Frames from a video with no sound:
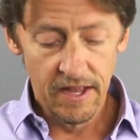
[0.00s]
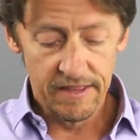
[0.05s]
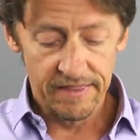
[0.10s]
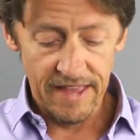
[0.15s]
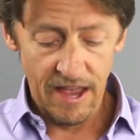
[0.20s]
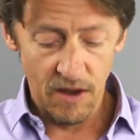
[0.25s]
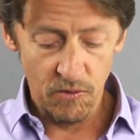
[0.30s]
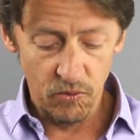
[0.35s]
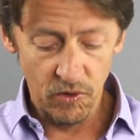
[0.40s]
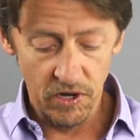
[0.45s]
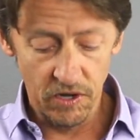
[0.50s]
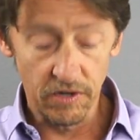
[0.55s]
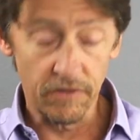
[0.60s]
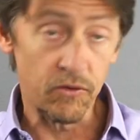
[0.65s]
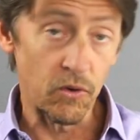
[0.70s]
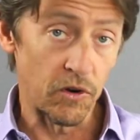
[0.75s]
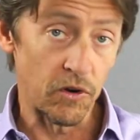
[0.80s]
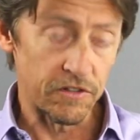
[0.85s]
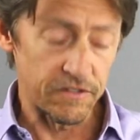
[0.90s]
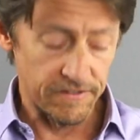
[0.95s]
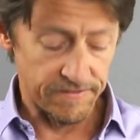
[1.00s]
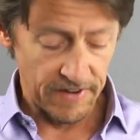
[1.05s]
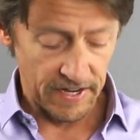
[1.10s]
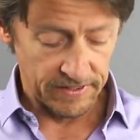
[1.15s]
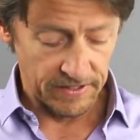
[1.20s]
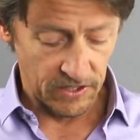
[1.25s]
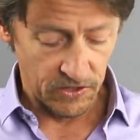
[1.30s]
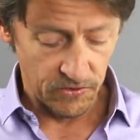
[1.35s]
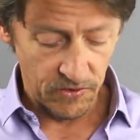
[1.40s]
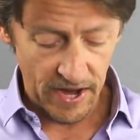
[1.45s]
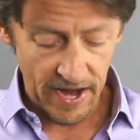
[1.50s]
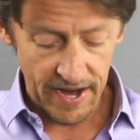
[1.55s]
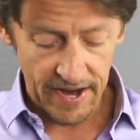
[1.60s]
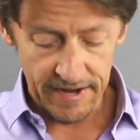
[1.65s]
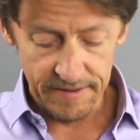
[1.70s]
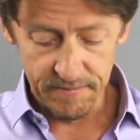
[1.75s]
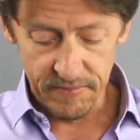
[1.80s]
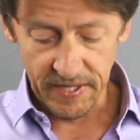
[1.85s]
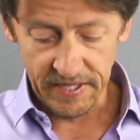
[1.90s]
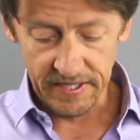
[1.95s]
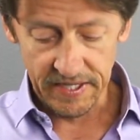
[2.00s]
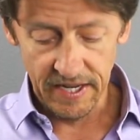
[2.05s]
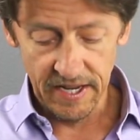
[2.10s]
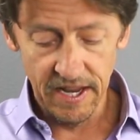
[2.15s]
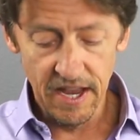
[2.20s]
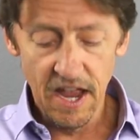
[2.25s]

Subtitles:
That will, of course, affect the grade, but